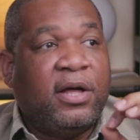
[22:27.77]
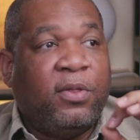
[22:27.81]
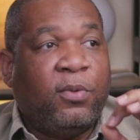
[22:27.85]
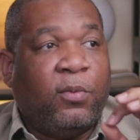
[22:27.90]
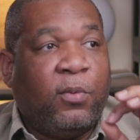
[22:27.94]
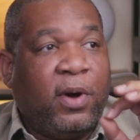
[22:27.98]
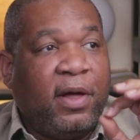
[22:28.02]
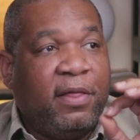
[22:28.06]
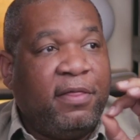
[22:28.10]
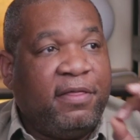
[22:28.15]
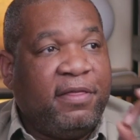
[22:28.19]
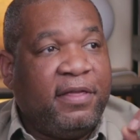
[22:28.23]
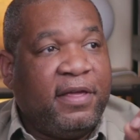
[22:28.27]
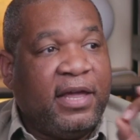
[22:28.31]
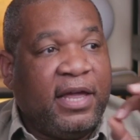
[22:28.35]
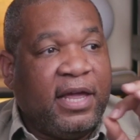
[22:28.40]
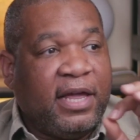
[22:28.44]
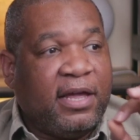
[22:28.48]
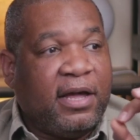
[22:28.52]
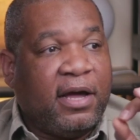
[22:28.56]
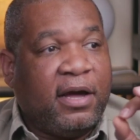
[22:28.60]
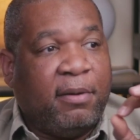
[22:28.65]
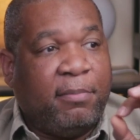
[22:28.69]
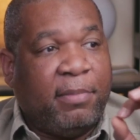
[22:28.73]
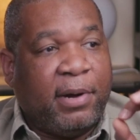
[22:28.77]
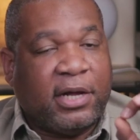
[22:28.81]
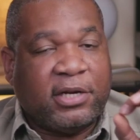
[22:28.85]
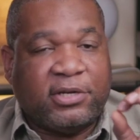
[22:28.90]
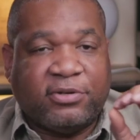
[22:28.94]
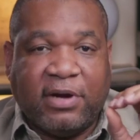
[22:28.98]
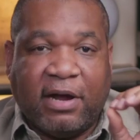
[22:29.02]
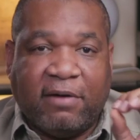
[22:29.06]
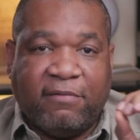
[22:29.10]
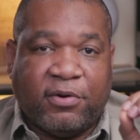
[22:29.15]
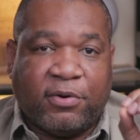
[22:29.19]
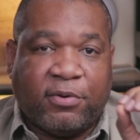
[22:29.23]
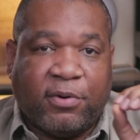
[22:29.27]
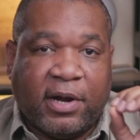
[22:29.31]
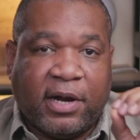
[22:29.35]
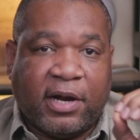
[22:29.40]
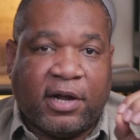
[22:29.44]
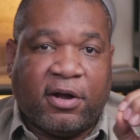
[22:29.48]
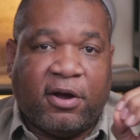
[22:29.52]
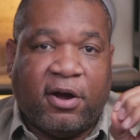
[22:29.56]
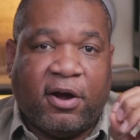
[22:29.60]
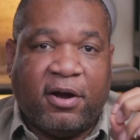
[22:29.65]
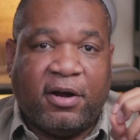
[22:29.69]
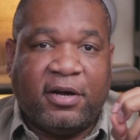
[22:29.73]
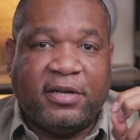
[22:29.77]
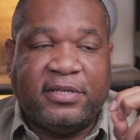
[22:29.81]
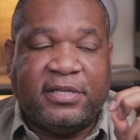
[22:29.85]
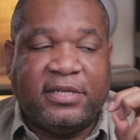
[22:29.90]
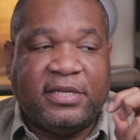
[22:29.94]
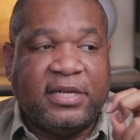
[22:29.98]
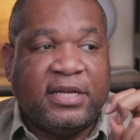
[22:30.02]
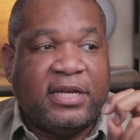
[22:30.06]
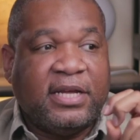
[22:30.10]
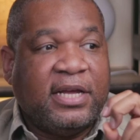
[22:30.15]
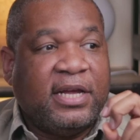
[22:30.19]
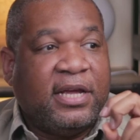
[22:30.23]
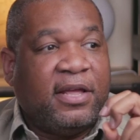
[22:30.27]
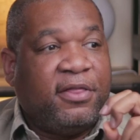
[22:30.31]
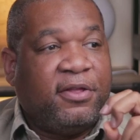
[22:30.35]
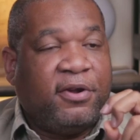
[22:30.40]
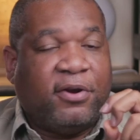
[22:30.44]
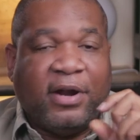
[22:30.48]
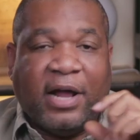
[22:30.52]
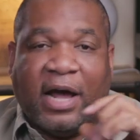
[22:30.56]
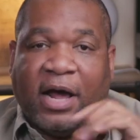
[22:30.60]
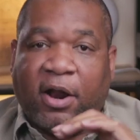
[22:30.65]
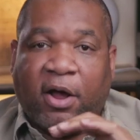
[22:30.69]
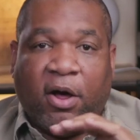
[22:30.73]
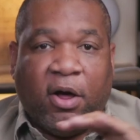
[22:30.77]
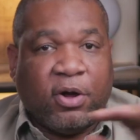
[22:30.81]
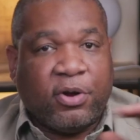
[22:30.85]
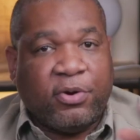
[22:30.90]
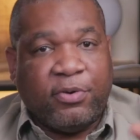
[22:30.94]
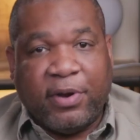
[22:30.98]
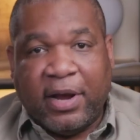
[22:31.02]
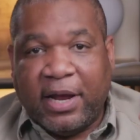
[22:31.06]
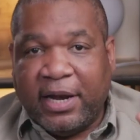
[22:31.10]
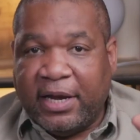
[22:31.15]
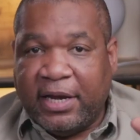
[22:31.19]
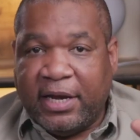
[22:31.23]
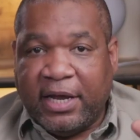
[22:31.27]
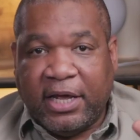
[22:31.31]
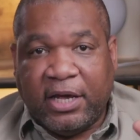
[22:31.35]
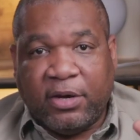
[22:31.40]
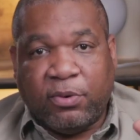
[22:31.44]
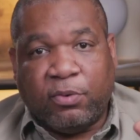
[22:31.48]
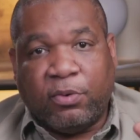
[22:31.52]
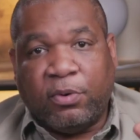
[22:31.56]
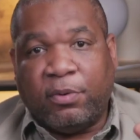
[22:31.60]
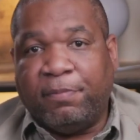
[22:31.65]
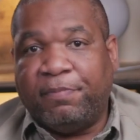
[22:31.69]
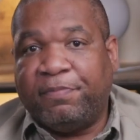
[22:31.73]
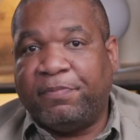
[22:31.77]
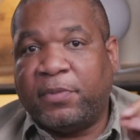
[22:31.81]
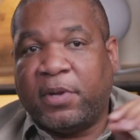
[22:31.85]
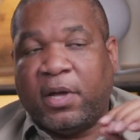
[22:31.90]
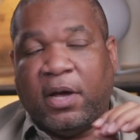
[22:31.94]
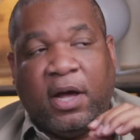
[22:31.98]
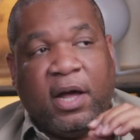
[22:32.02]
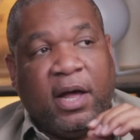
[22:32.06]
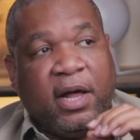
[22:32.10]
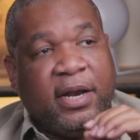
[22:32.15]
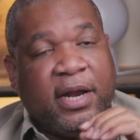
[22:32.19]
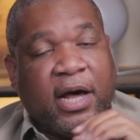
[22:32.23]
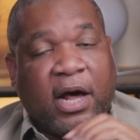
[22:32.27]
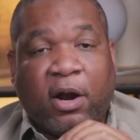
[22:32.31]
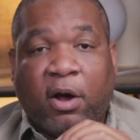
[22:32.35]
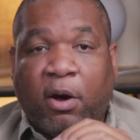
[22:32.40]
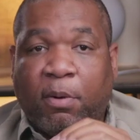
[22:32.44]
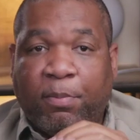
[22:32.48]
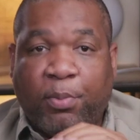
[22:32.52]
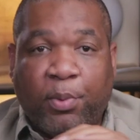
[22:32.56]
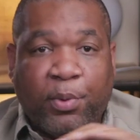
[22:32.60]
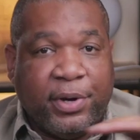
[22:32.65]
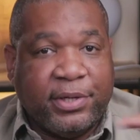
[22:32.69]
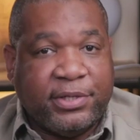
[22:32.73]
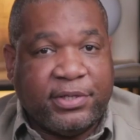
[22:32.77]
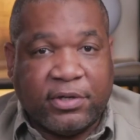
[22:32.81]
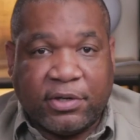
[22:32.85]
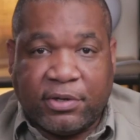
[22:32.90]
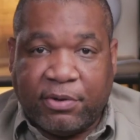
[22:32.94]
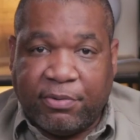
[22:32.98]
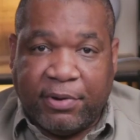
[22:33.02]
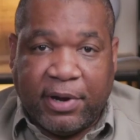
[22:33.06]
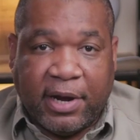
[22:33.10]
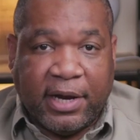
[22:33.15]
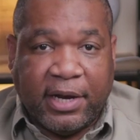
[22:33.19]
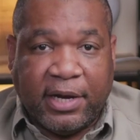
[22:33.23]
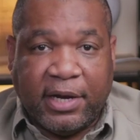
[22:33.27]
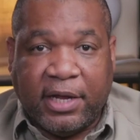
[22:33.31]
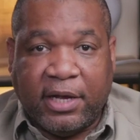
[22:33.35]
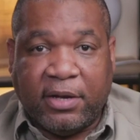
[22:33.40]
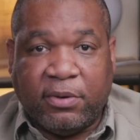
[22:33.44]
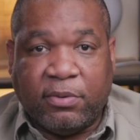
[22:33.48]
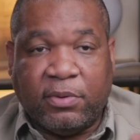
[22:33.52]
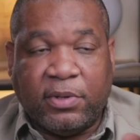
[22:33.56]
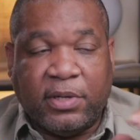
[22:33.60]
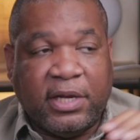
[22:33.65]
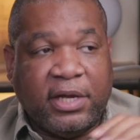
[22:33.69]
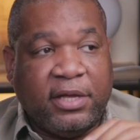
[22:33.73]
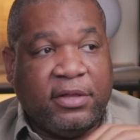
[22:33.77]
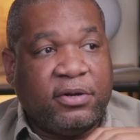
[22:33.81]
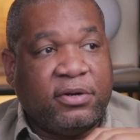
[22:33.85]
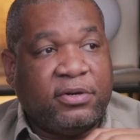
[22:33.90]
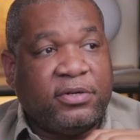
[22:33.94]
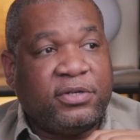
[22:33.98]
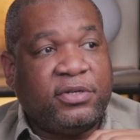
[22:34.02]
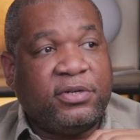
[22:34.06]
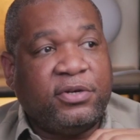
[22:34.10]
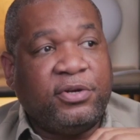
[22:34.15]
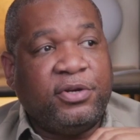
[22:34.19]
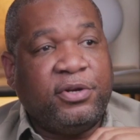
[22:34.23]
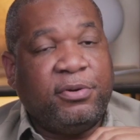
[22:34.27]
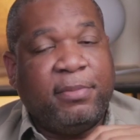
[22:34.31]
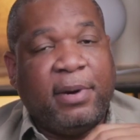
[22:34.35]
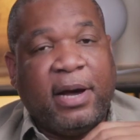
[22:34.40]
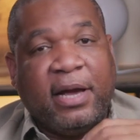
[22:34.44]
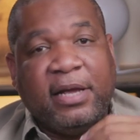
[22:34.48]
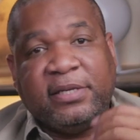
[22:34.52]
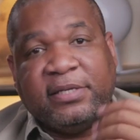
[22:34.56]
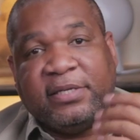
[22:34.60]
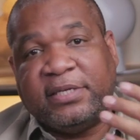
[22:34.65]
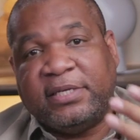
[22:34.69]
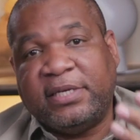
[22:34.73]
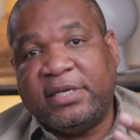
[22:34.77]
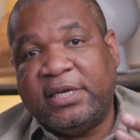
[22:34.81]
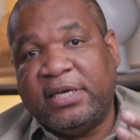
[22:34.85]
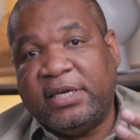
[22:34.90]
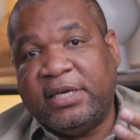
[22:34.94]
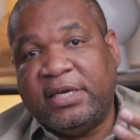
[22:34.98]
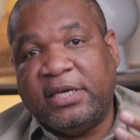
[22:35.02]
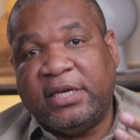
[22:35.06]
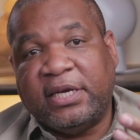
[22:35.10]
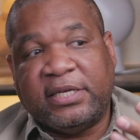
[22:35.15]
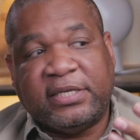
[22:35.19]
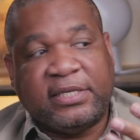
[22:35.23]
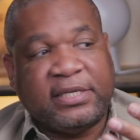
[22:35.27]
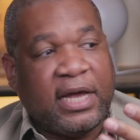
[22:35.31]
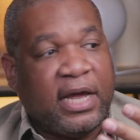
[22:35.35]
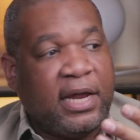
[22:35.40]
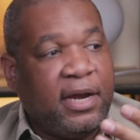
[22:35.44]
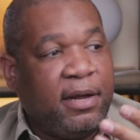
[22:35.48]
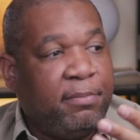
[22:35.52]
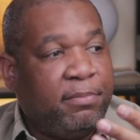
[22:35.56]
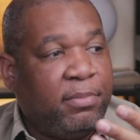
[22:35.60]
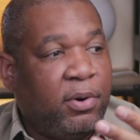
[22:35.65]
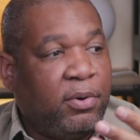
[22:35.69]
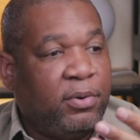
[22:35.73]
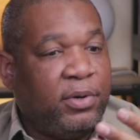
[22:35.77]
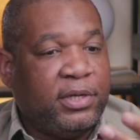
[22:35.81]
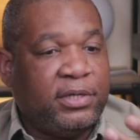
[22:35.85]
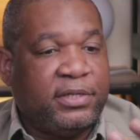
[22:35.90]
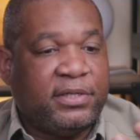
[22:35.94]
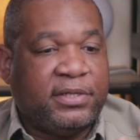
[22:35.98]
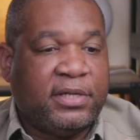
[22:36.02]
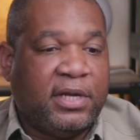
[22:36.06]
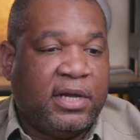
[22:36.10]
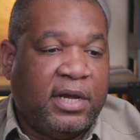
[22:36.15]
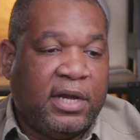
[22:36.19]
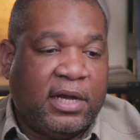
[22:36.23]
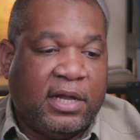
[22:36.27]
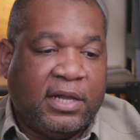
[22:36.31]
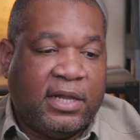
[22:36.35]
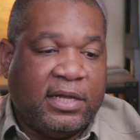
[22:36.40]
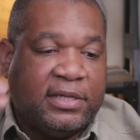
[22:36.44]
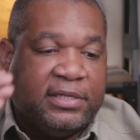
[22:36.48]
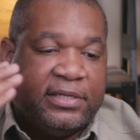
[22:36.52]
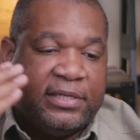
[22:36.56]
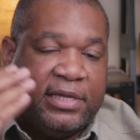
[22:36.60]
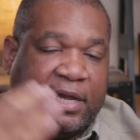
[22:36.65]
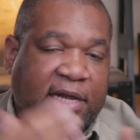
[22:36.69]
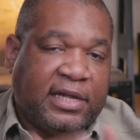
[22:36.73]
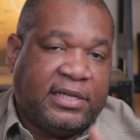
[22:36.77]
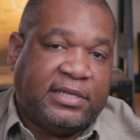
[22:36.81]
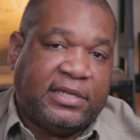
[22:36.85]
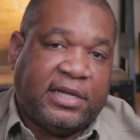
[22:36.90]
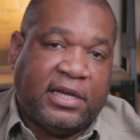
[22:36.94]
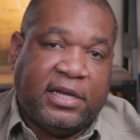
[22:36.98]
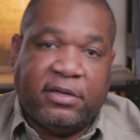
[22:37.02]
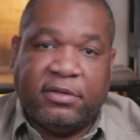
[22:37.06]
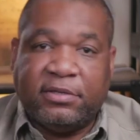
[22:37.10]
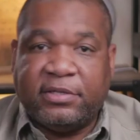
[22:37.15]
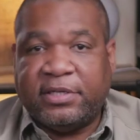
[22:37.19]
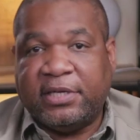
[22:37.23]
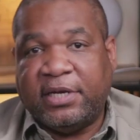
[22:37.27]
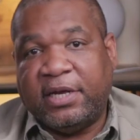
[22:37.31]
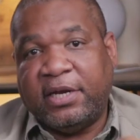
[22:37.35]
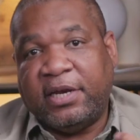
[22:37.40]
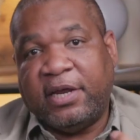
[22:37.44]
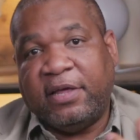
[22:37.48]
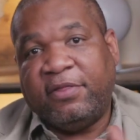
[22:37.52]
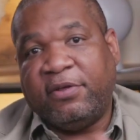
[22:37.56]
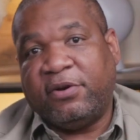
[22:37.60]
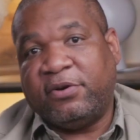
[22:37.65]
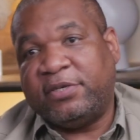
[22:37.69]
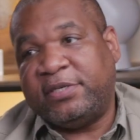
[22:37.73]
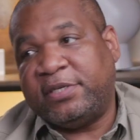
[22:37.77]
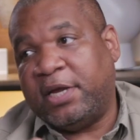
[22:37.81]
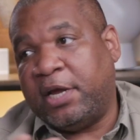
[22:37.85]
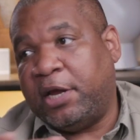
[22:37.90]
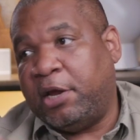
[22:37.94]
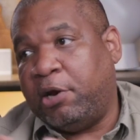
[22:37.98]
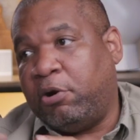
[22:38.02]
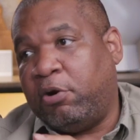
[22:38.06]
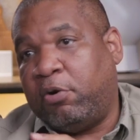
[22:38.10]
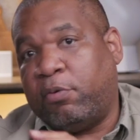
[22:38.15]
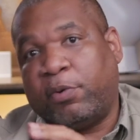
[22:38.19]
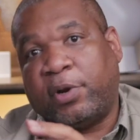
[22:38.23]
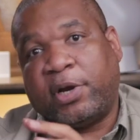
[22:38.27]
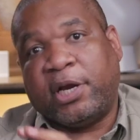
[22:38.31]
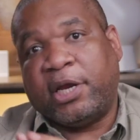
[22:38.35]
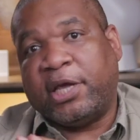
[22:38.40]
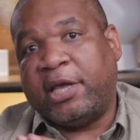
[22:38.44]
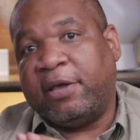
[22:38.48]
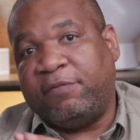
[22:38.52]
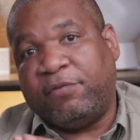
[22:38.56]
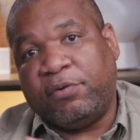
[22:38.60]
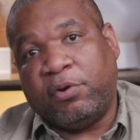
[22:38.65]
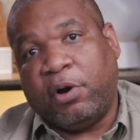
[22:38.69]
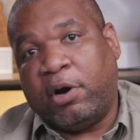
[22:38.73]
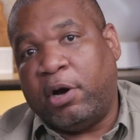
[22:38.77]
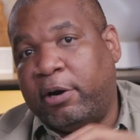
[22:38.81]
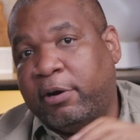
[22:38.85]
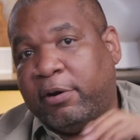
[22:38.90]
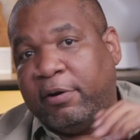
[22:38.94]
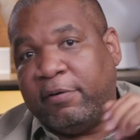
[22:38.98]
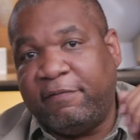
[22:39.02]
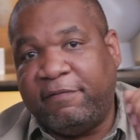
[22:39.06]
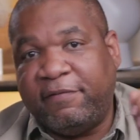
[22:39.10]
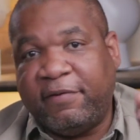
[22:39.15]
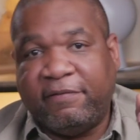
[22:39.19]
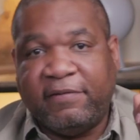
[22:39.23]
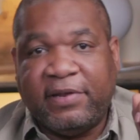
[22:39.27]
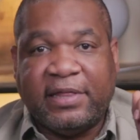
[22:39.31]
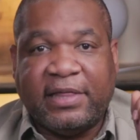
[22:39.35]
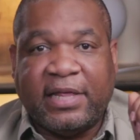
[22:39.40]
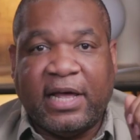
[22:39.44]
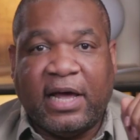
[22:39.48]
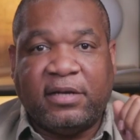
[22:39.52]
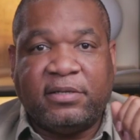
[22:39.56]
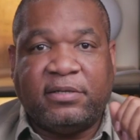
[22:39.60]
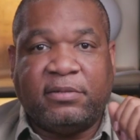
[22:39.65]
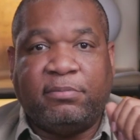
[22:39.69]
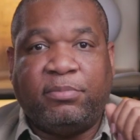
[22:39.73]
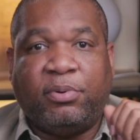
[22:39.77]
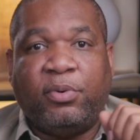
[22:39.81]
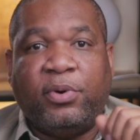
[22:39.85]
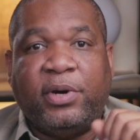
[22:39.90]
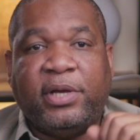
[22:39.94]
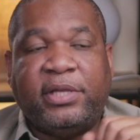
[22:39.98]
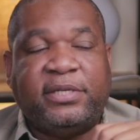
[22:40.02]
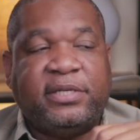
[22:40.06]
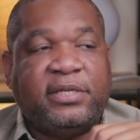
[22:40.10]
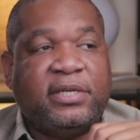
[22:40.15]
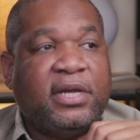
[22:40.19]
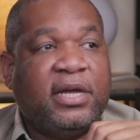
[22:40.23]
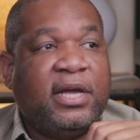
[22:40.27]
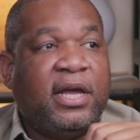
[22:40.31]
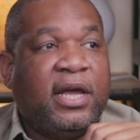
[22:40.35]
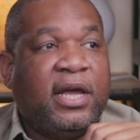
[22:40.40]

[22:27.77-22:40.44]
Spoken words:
One thing about travel credit cards, they're not all created equal. Not all points are created equal either. So you might see a sign-up bonus, let's say it's Hilton, and they're saying, oh, we're going to give you 150,000 points.